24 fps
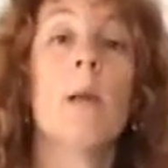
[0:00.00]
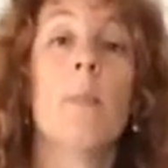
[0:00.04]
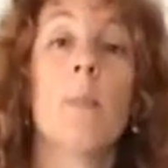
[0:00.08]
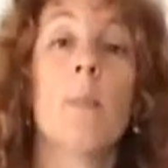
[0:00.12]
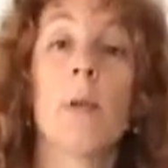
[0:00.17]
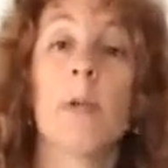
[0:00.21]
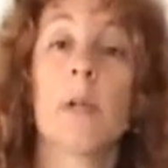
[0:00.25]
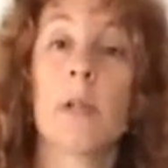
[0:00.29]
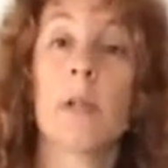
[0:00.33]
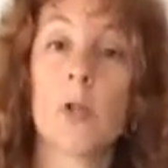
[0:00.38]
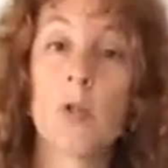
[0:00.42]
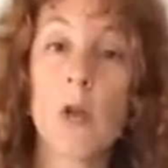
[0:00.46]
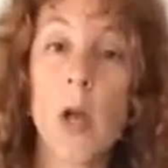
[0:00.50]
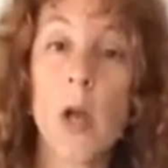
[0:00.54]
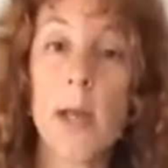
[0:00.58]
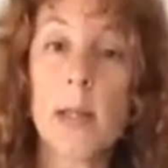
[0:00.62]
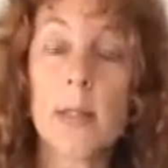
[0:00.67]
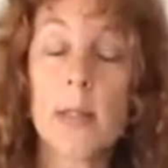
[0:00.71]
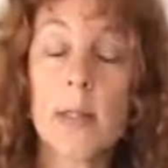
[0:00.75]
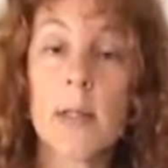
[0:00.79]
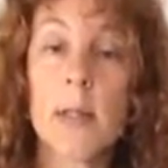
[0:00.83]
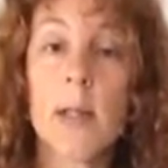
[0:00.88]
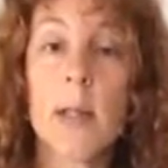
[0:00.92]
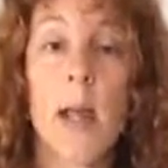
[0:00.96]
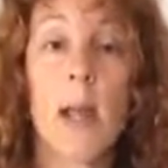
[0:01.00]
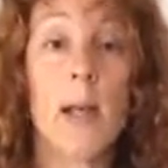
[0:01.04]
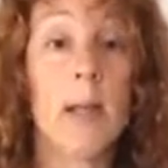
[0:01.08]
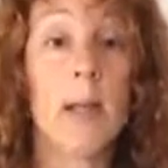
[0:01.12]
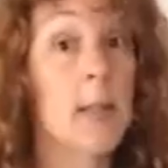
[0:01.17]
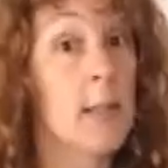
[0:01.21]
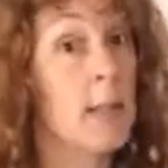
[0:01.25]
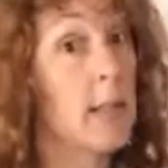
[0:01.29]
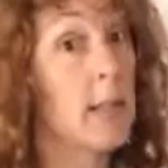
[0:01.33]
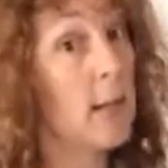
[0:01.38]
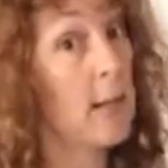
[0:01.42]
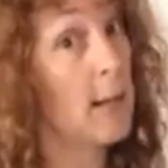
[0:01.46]
builds trust and
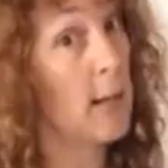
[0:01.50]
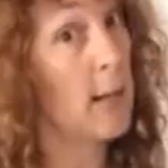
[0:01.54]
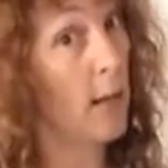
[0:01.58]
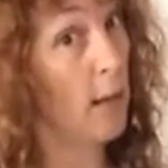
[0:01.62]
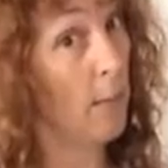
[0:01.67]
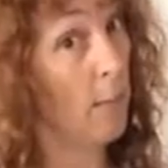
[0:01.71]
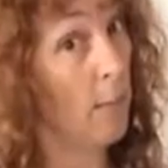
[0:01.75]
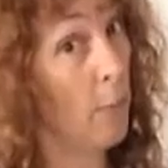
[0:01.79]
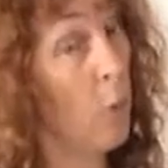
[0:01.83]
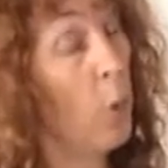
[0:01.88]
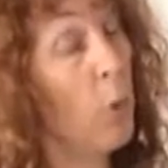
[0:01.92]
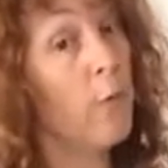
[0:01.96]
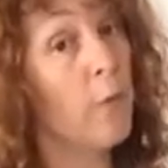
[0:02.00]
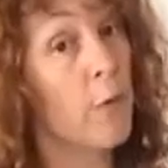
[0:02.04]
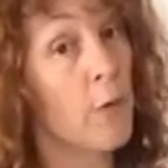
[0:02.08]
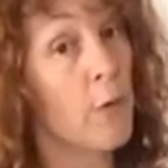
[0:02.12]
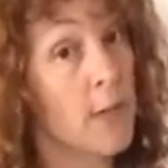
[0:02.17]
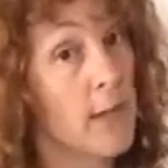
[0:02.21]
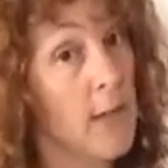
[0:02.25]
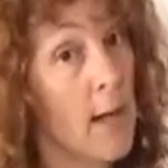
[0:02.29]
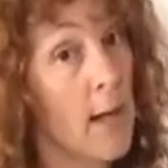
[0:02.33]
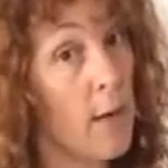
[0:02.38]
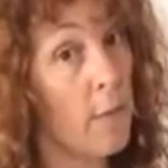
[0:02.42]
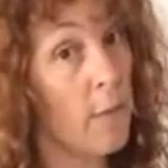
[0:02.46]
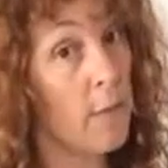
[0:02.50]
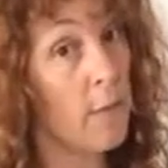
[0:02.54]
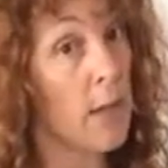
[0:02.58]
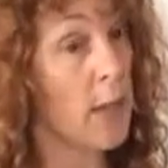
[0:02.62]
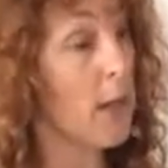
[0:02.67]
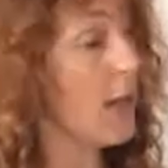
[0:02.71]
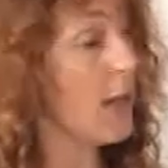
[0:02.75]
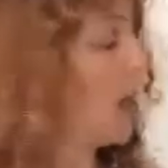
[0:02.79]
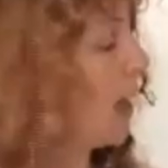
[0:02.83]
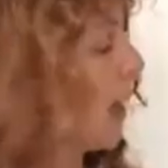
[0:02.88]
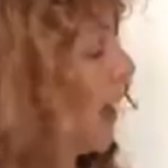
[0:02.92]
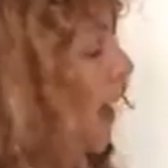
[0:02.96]
is important for
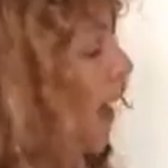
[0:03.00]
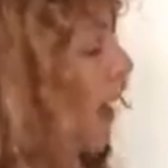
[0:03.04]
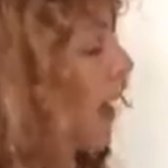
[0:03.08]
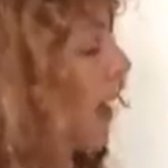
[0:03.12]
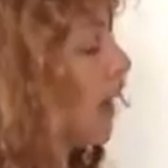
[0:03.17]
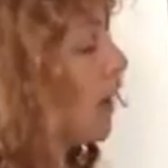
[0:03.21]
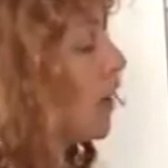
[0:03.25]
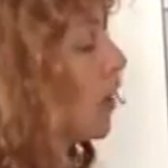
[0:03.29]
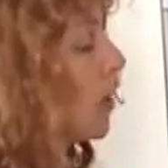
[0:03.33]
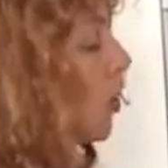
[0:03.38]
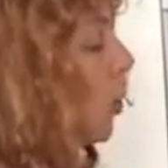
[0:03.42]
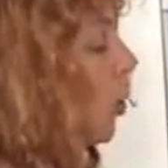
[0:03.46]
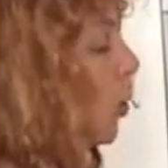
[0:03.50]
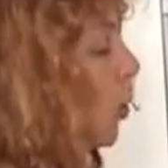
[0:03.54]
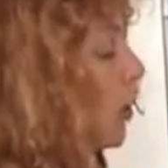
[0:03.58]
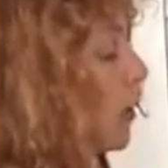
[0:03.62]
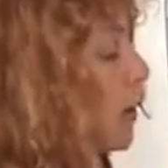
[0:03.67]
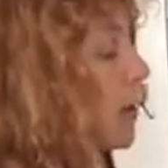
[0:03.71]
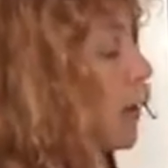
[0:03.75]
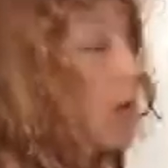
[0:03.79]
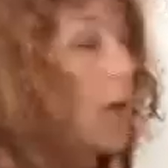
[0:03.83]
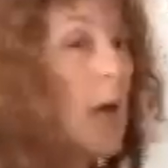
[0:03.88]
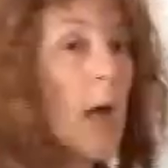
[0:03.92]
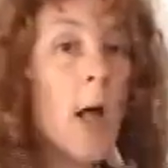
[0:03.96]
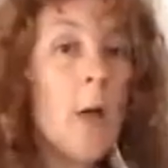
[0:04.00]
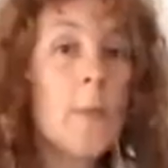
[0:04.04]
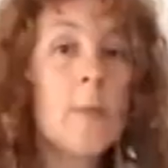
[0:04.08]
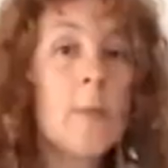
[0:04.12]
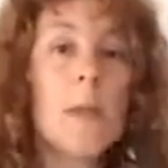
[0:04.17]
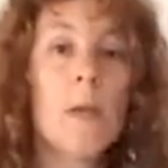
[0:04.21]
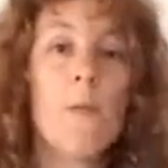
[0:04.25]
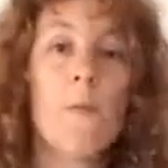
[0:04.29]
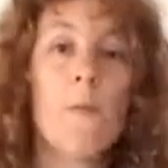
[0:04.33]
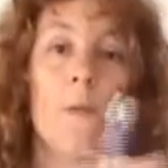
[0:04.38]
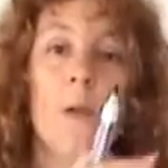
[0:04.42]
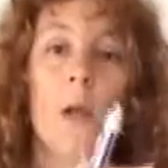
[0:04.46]
safety, it also helps
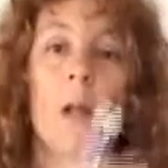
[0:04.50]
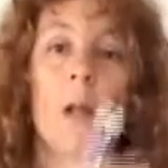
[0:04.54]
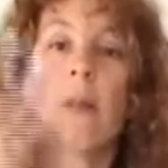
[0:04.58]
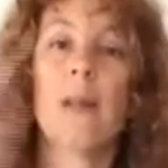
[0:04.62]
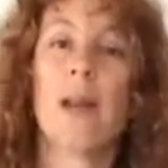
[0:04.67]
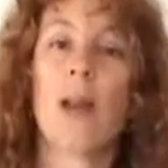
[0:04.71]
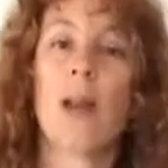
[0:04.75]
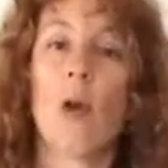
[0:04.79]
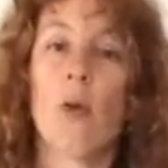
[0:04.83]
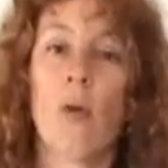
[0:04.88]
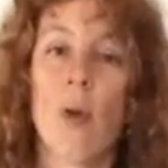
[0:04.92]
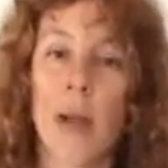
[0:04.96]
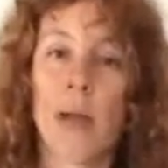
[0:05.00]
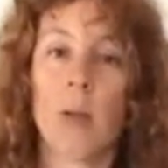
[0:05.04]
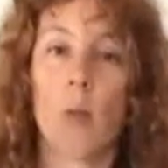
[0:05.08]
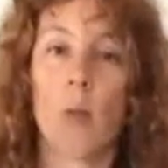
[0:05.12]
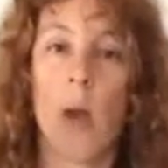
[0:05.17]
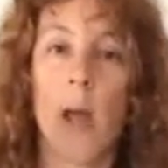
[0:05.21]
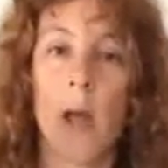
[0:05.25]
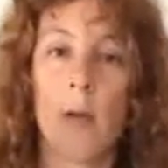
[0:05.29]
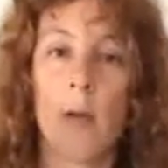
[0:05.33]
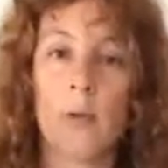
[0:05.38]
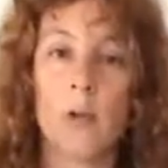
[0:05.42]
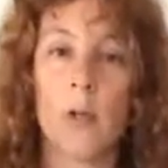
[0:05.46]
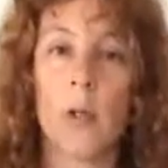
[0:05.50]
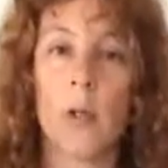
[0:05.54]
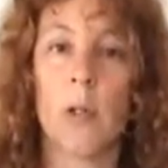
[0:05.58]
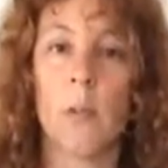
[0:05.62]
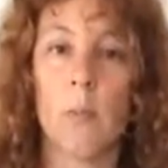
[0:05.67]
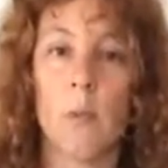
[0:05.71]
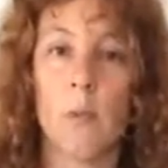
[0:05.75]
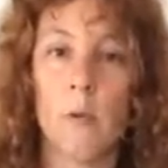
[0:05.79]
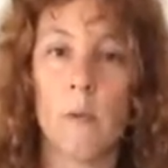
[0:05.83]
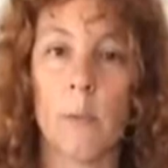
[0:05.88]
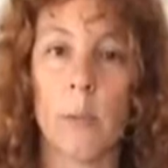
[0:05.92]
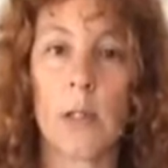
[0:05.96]
them feel the correct way of doing the
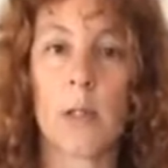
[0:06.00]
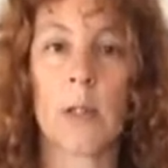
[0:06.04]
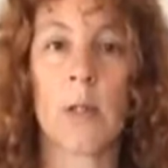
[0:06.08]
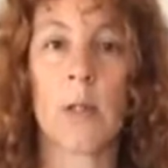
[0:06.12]
movement.